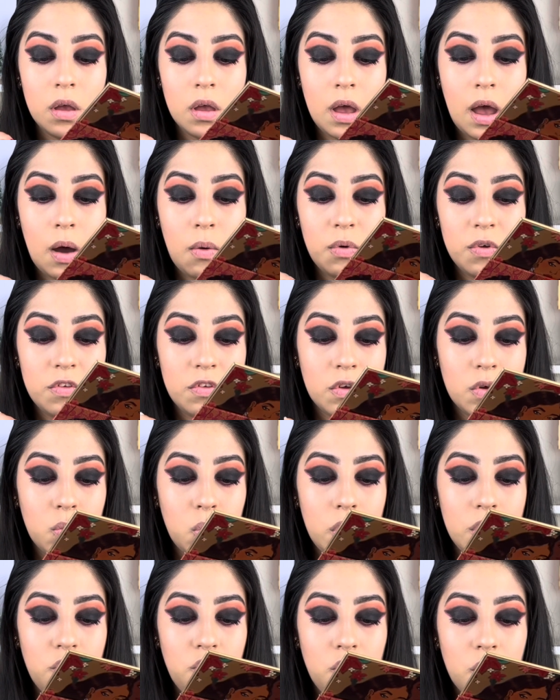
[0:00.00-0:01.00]
I was
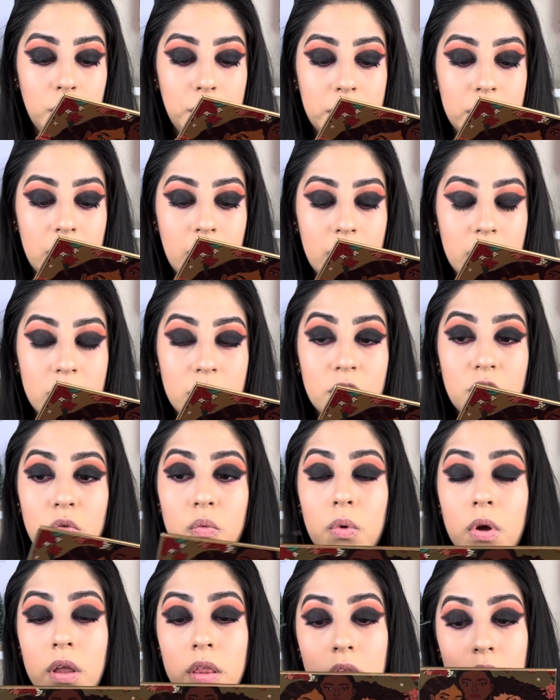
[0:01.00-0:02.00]
going to apply this
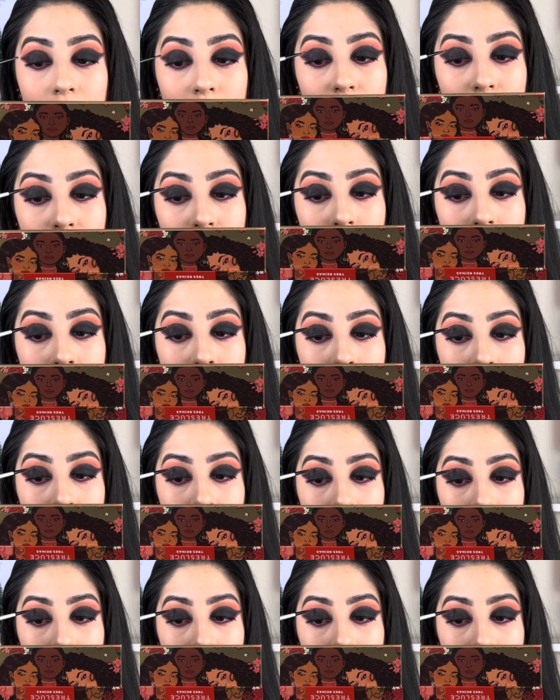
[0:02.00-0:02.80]
one on the inner